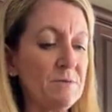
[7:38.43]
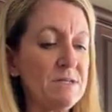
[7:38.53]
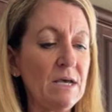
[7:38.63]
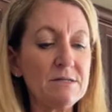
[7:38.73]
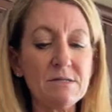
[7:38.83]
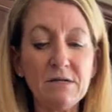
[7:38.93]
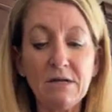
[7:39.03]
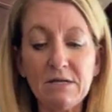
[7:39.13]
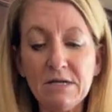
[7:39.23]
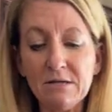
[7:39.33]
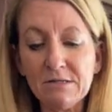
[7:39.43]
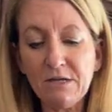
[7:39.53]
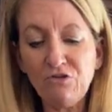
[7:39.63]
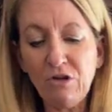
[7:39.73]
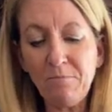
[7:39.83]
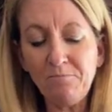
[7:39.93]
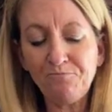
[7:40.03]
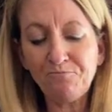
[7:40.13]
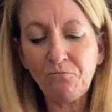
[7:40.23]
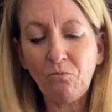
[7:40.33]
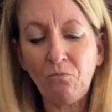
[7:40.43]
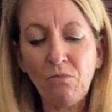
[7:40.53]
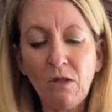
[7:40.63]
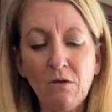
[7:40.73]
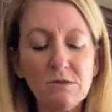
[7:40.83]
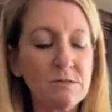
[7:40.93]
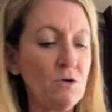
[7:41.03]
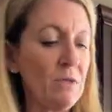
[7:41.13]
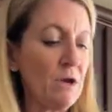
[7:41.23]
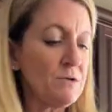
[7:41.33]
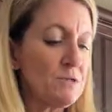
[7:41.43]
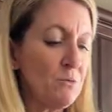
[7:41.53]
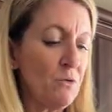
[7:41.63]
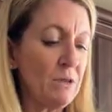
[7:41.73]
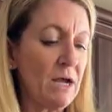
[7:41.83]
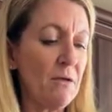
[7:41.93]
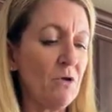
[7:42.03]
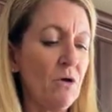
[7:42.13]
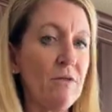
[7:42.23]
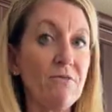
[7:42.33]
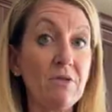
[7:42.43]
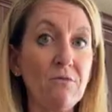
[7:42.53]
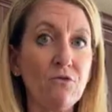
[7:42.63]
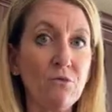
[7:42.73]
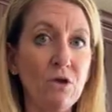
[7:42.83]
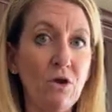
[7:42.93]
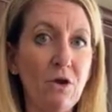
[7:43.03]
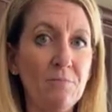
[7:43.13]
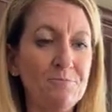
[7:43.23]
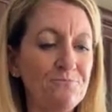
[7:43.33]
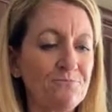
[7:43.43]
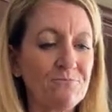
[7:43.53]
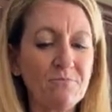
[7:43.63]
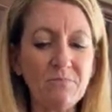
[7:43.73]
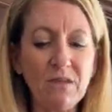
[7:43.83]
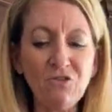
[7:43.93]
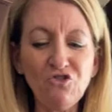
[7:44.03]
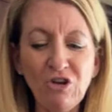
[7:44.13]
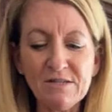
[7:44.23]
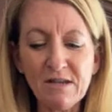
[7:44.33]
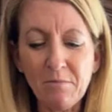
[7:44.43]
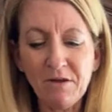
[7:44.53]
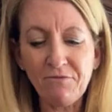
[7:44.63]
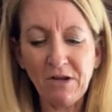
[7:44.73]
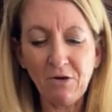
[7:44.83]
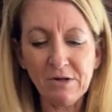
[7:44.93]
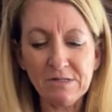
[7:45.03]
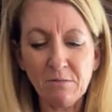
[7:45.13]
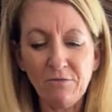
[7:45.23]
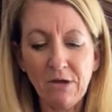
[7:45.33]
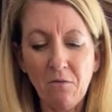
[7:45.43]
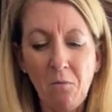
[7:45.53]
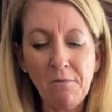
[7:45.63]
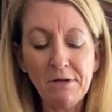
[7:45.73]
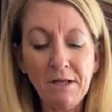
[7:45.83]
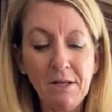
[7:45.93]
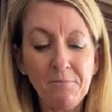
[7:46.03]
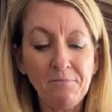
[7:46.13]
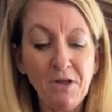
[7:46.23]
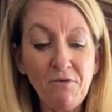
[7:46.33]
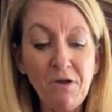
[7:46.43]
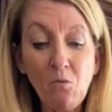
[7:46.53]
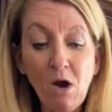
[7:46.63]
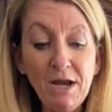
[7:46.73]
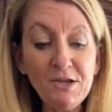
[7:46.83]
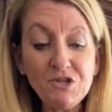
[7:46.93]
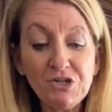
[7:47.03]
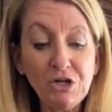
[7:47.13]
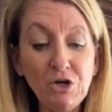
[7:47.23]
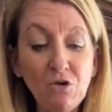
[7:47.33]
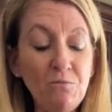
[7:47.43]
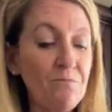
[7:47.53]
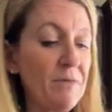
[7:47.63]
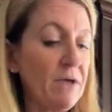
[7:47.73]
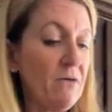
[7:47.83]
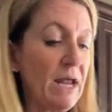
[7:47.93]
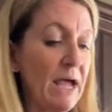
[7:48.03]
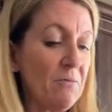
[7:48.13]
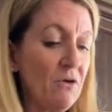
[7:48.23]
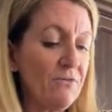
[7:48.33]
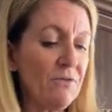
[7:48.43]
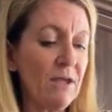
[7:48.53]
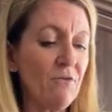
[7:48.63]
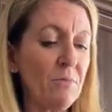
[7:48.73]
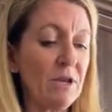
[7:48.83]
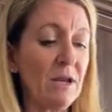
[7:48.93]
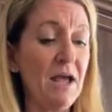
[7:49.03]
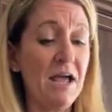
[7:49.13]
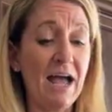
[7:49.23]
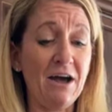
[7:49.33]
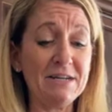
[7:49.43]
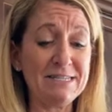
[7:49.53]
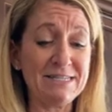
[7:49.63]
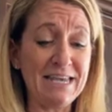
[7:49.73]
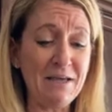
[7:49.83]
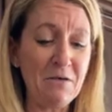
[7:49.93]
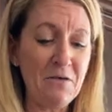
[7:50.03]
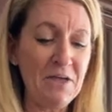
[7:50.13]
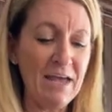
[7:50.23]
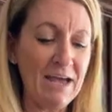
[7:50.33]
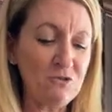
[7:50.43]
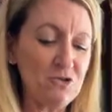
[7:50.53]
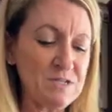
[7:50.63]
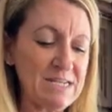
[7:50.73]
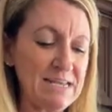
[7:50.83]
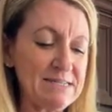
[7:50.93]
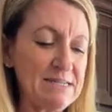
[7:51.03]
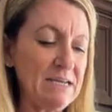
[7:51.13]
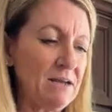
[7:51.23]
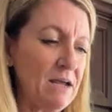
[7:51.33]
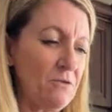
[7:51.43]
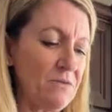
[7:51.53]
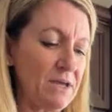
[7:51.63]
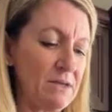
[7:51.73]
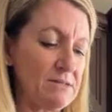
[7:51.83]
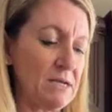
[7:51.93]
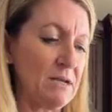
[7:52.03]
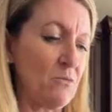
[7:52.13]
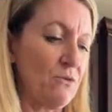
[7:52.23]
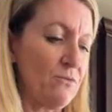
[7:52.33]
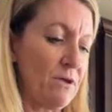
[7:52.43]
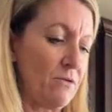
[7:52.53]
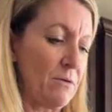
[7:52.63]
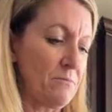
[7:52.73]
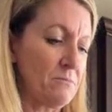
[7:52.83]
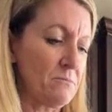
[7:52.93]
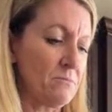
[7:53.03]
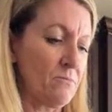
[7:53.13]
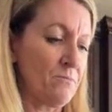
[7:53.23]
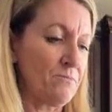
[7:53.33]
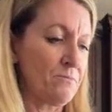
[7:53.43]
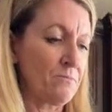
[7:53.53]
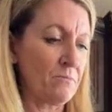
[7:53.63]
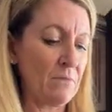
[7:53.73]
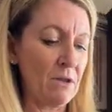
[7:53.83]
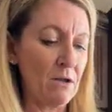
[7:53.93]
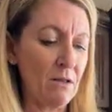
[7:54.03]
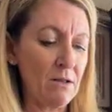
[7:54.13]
All Pampered Chef recipes have been tested in a test kitchen. So they are super reliable. Oh, that flavor is really good. Just got my finger in some of it. Now, if I wanted to, I could add more flavor, but honestly, after just tasting it, I don't think it needs any more flavor.